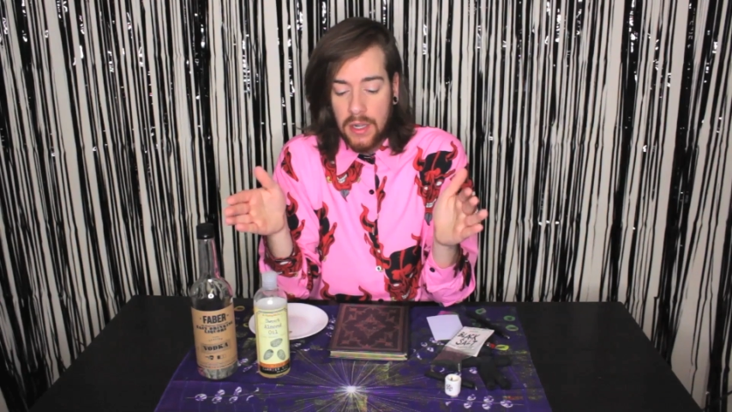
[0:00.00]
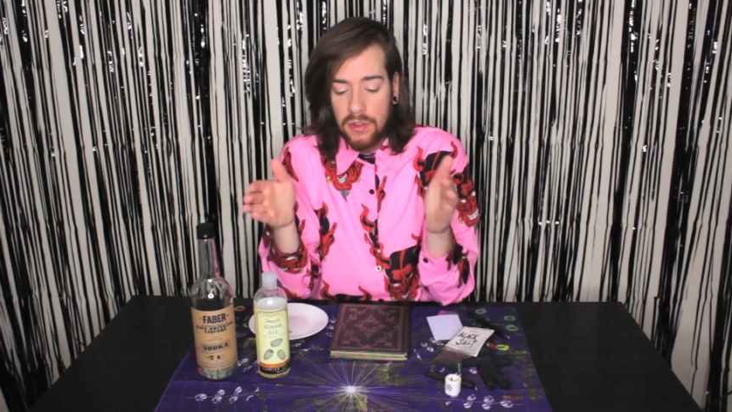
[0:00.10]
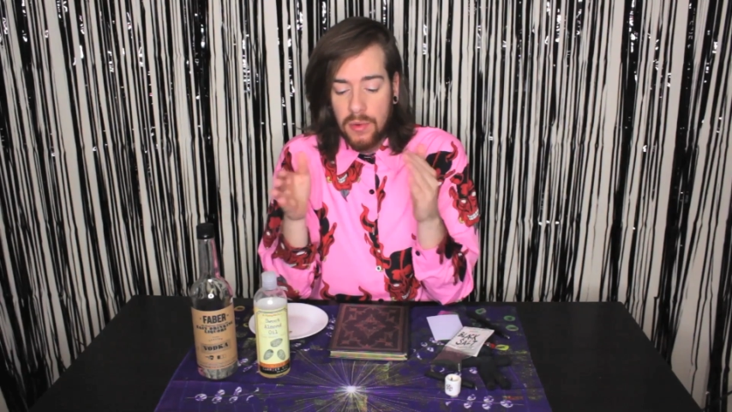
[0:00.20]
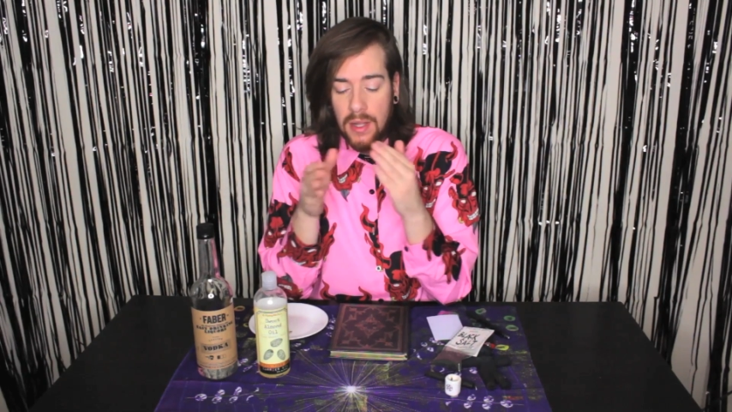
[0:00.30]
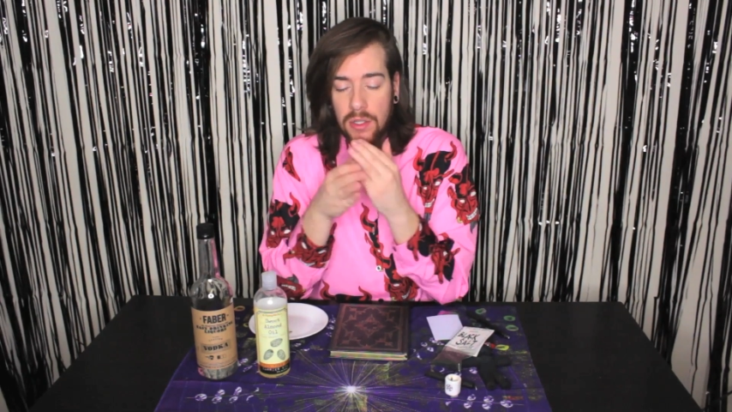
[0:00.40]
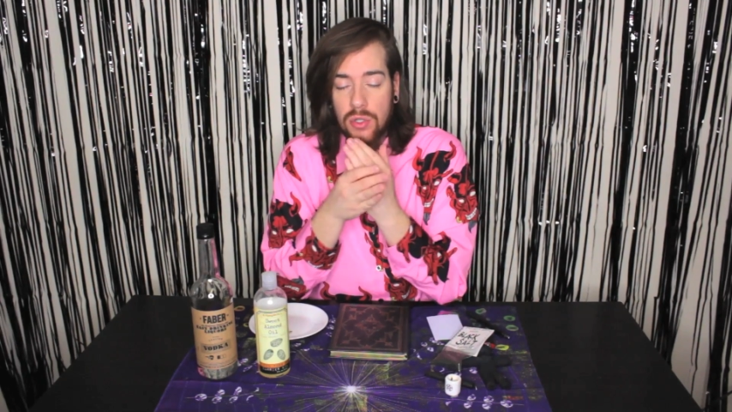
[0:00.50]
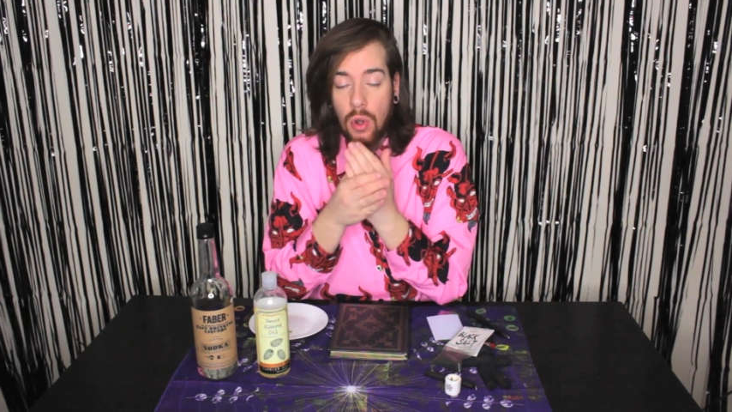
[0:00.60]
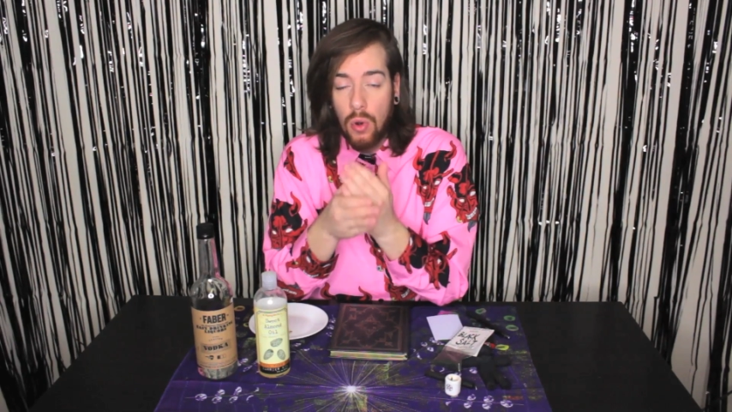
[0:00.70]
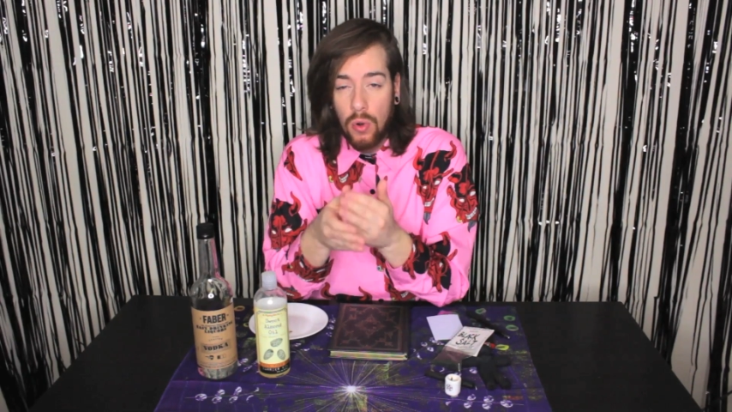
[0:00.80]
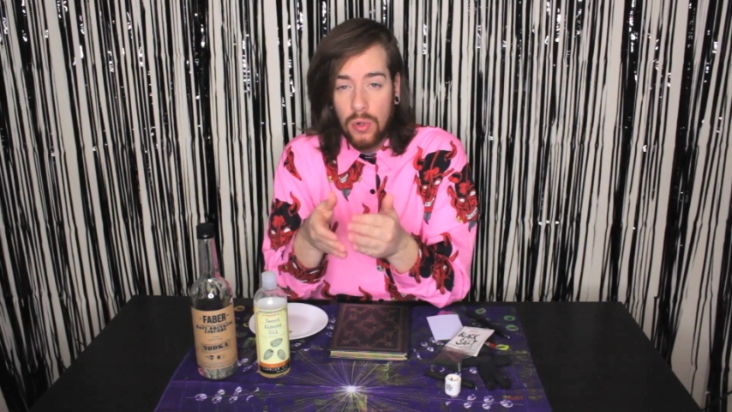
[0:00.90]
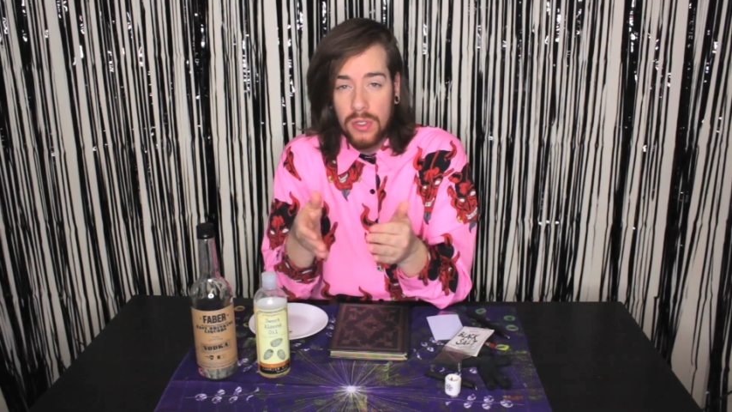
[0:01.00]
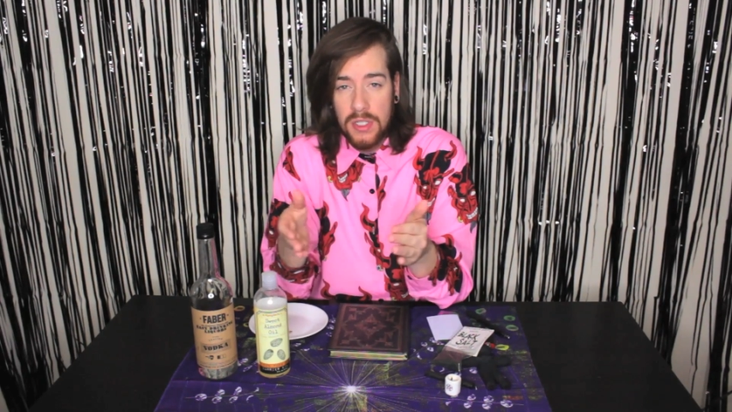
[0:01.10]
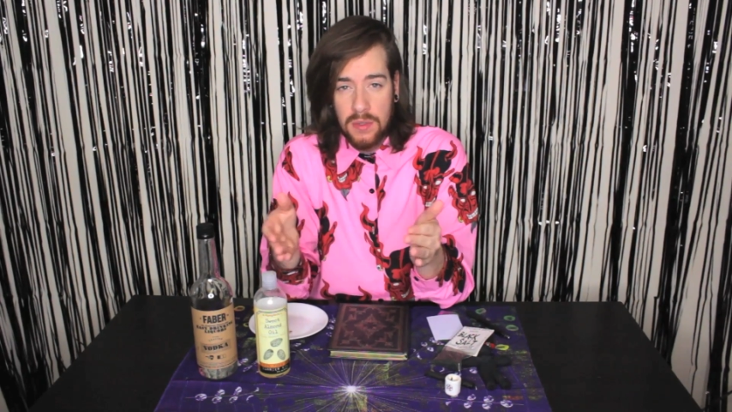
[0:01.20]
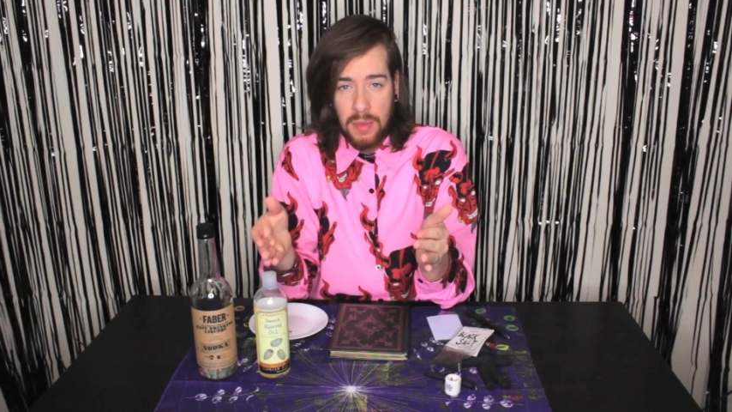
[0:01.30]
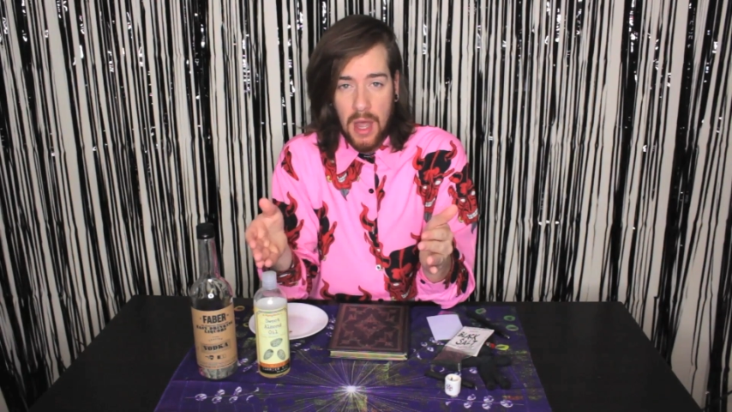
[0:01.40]
throughout this whole
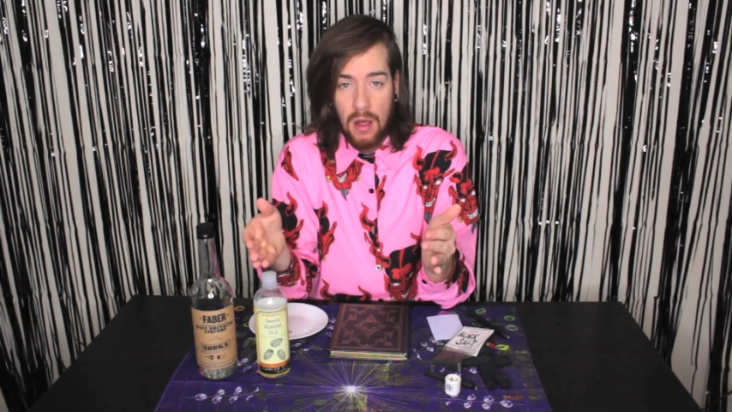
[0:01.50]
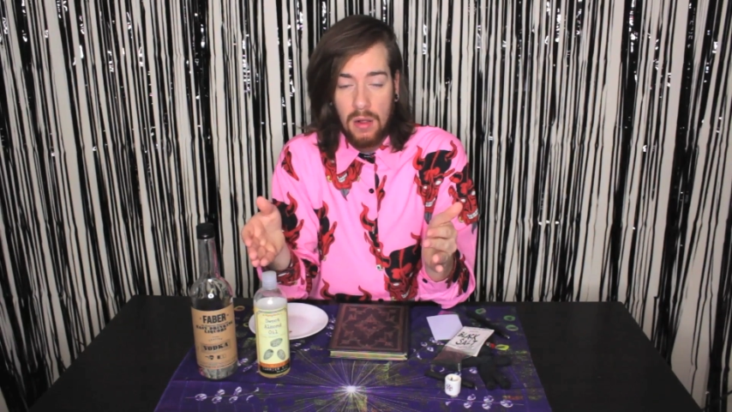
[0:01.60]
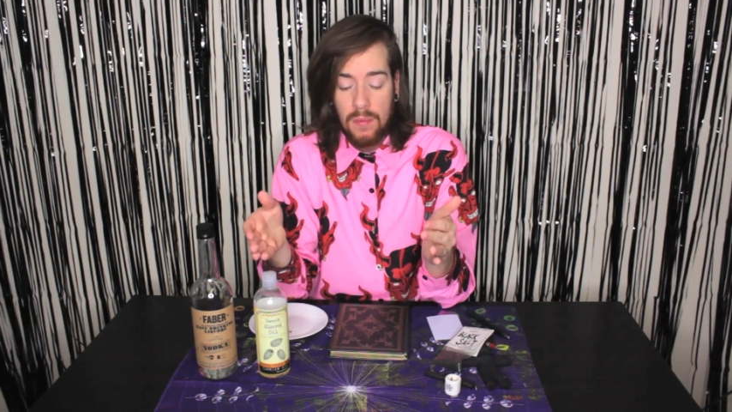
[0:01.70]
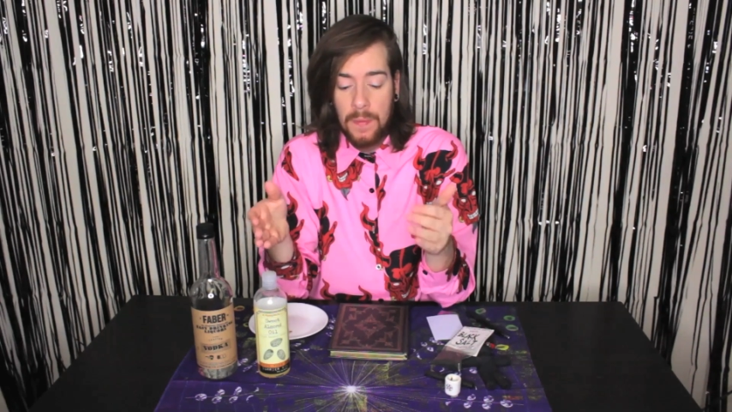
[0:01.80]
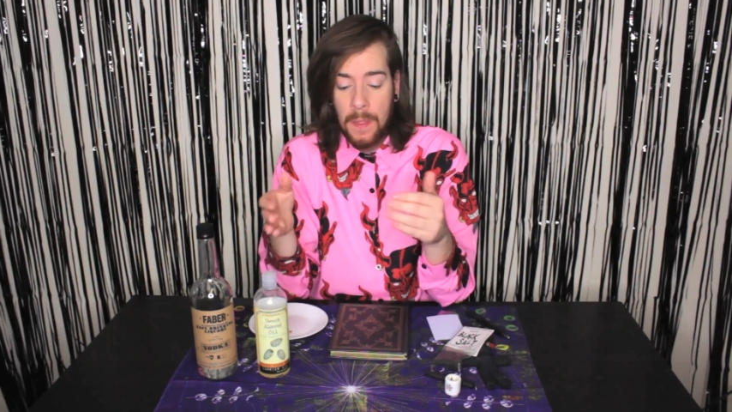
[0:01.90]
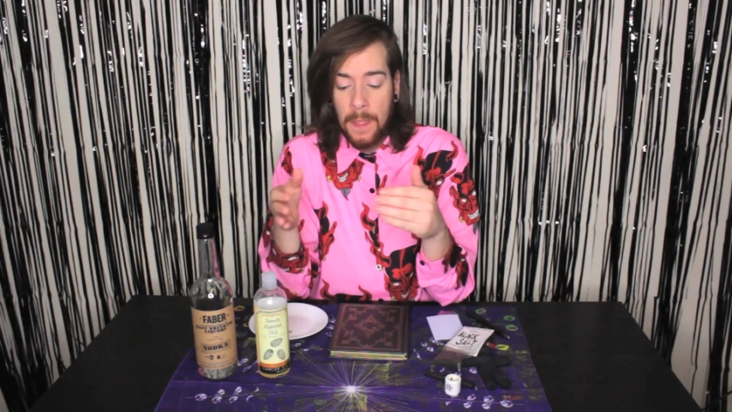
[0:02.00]
spell,